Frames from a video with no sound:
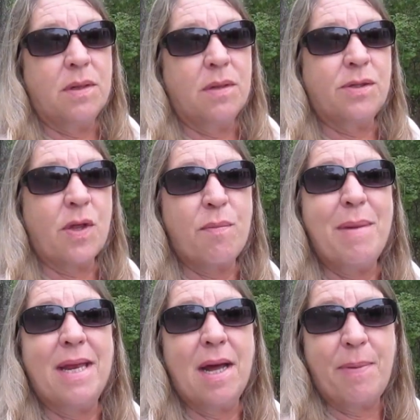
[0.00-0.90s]
So the
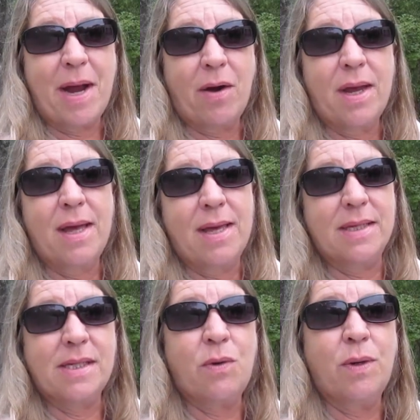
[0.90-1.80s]
meetup area
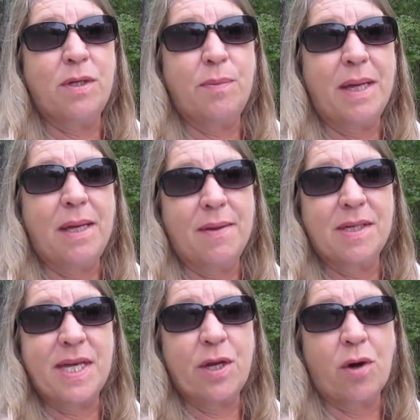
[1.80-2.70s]
is going to be in the
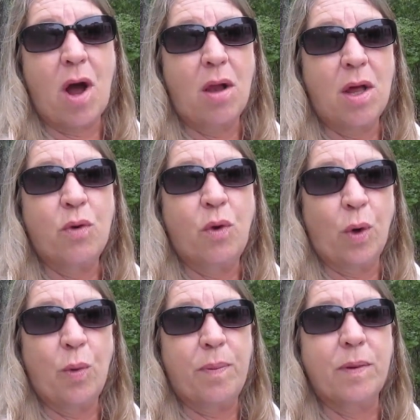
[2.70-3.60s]
Cedar Hollow
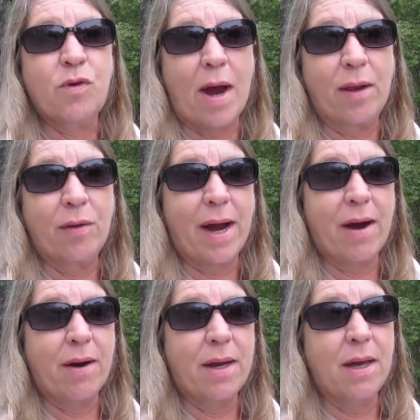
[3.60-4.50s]
Group trailer
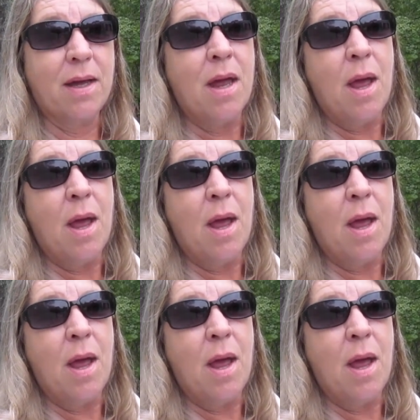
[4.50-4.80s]
area,